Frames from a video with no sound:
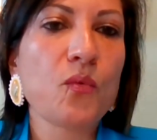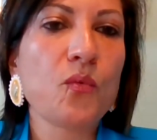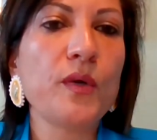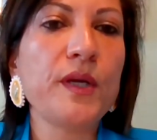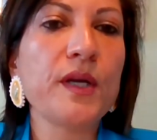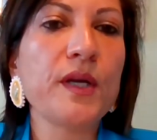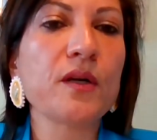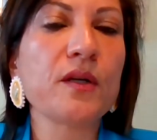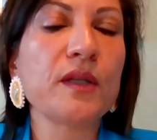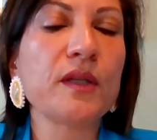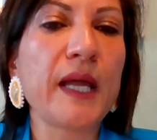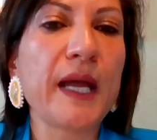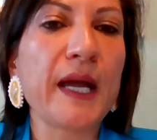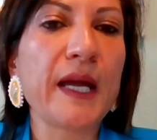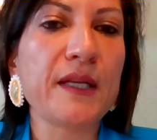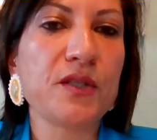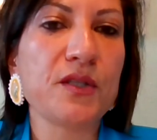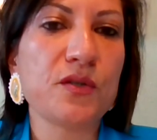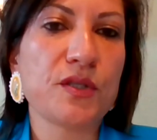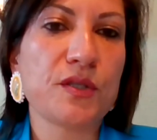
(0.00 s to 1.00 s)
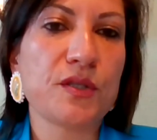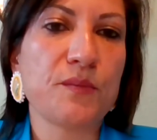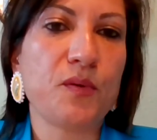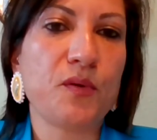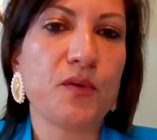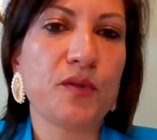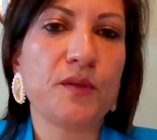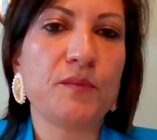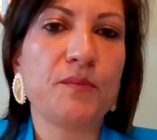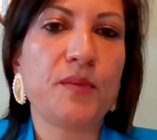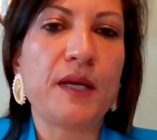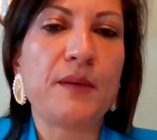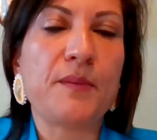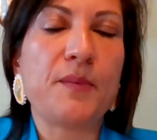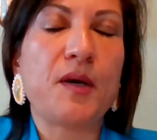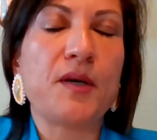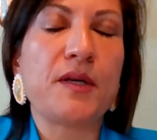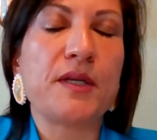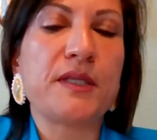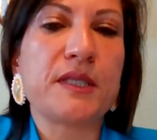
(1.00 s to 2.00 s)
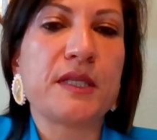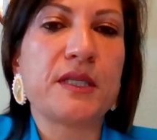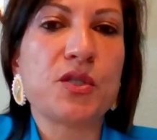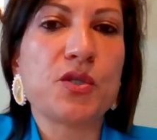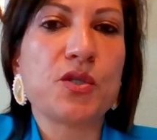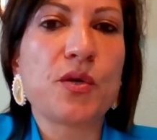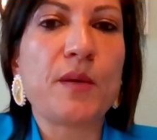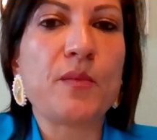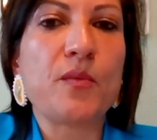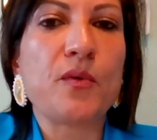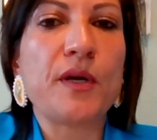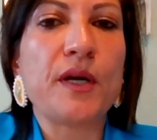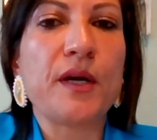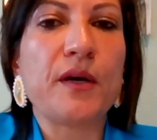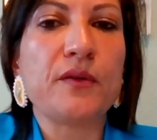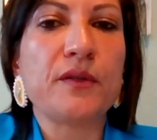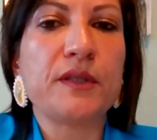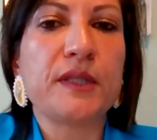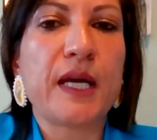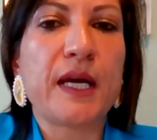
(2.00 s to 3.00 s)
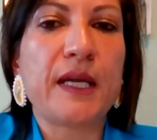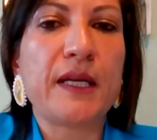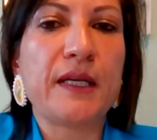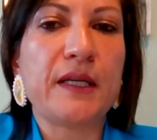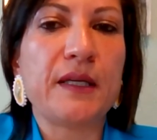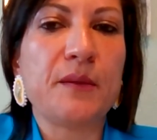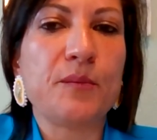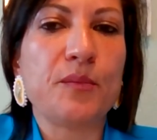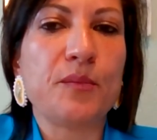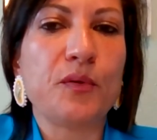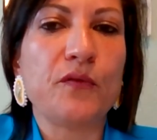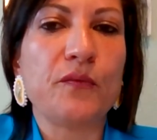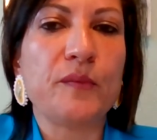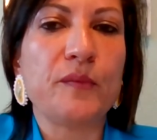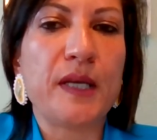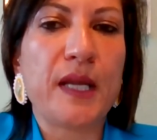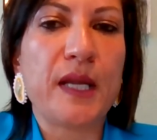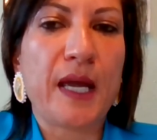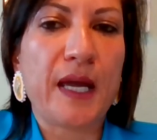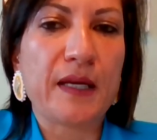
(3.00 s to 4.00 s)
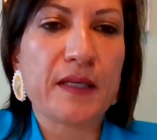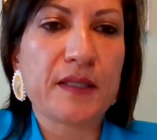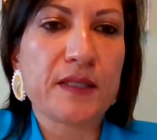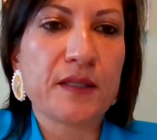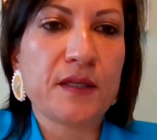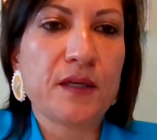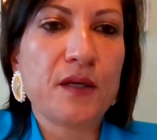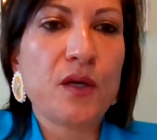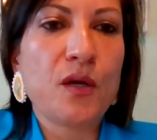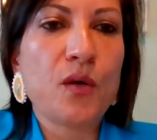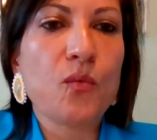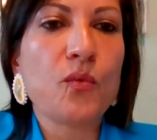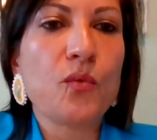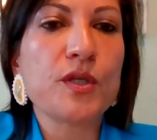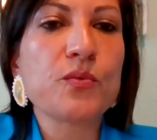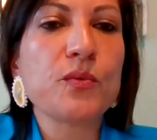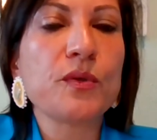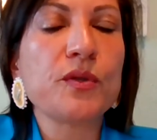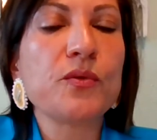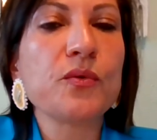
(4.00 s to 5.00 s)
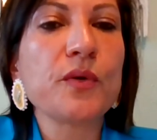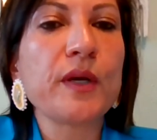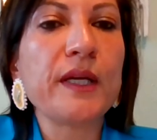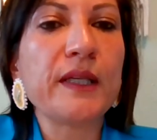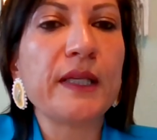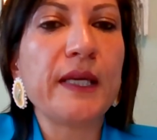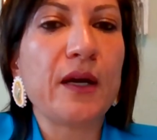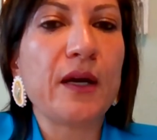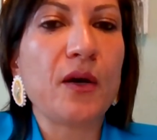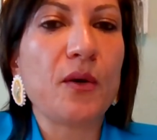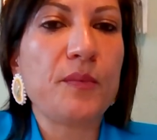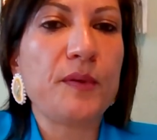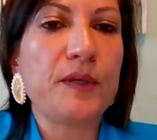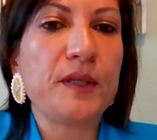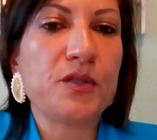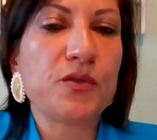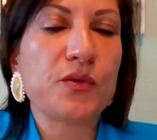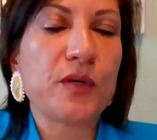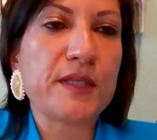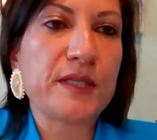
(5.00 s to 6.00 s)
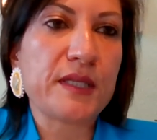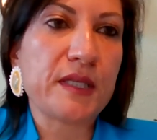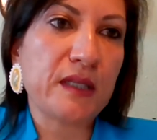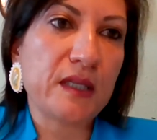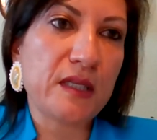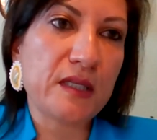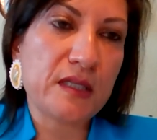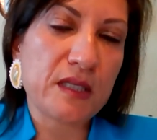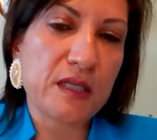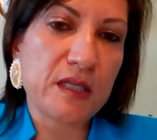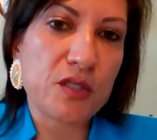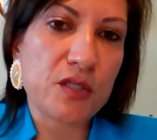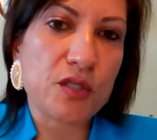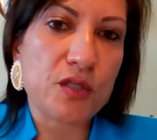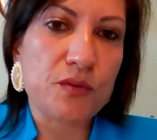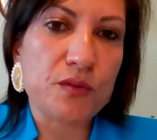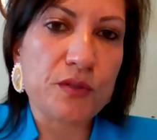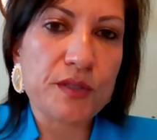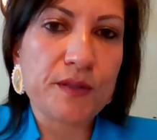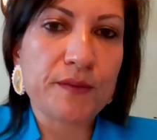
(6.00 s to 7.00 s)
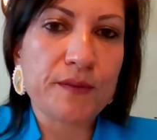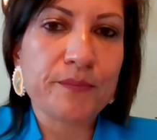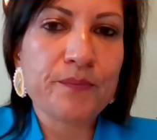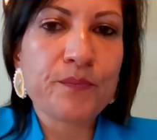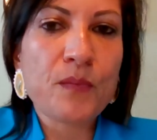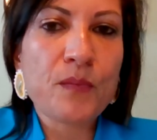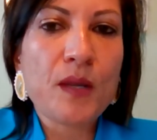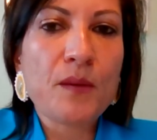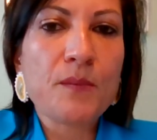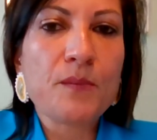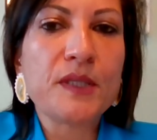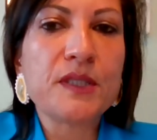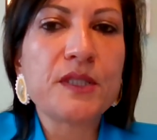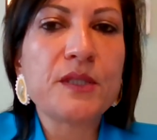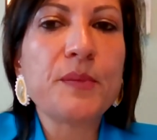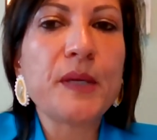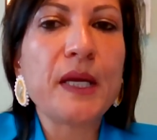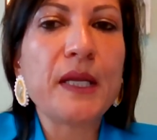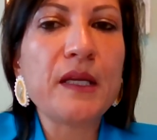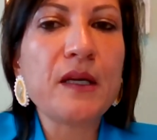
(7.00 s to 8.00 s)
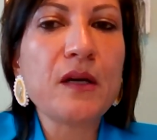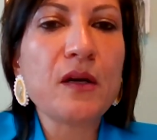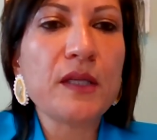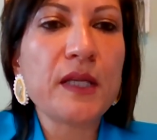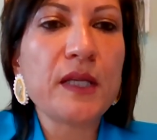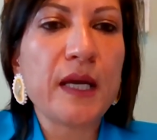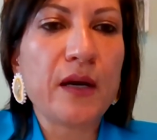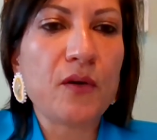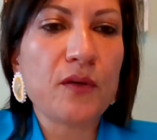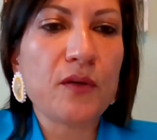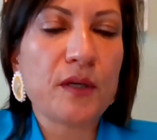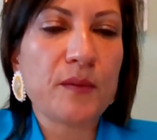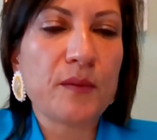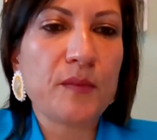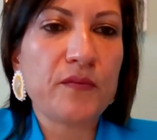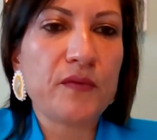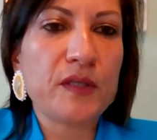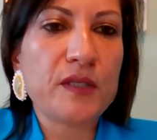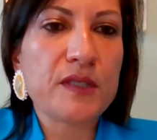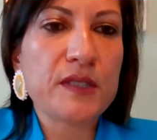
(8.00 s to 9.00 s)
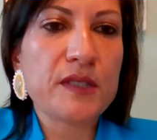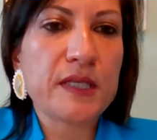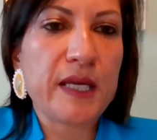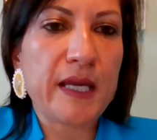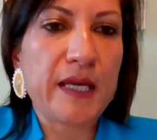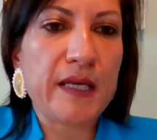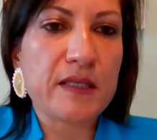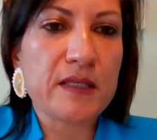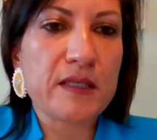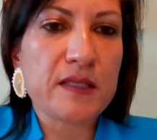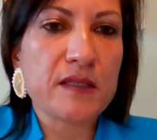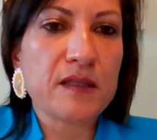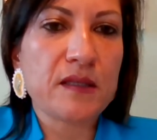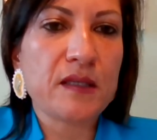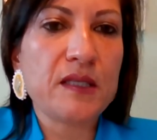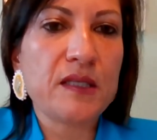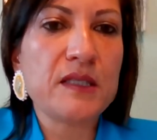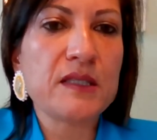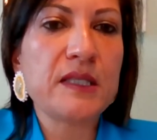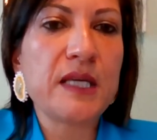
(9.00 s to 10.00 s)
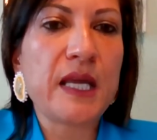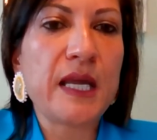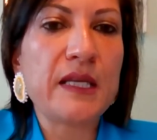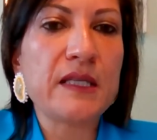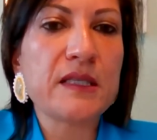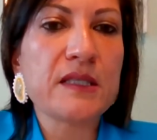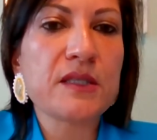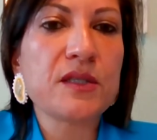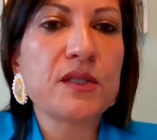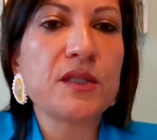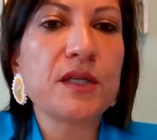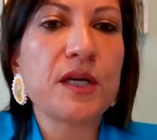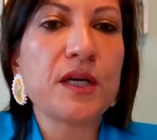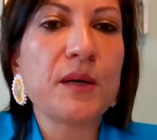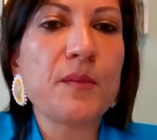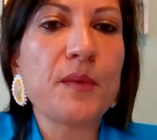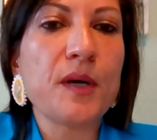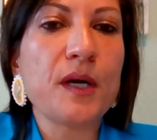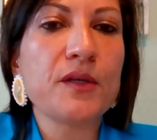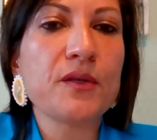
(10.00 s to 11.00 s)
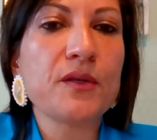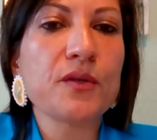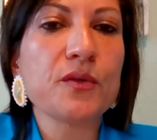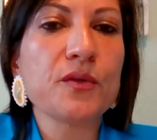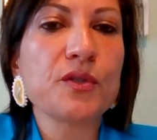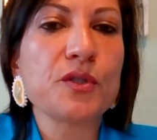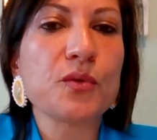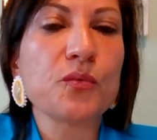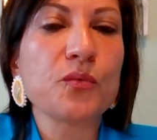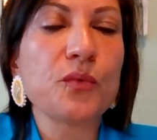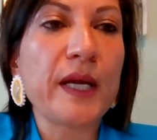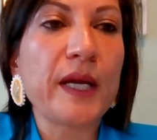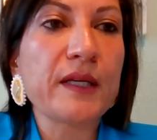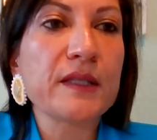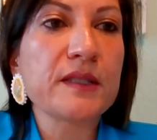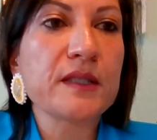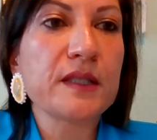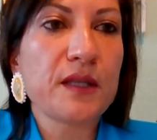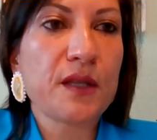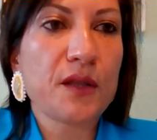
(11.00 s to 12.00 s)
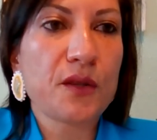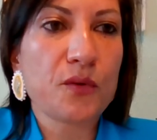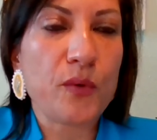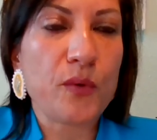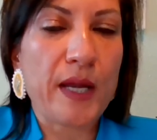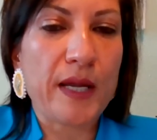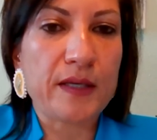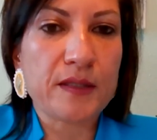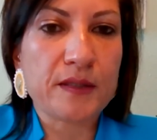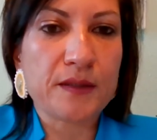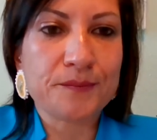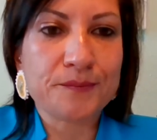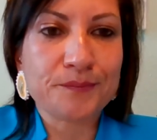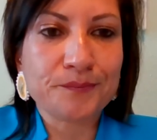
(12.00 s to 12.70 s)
We are glad you support the Bipartisan Tribal Health Data Improvement Act, which would greatly help in addressing these issues. But depending on the outcome of this case, these gains could come under direct threat.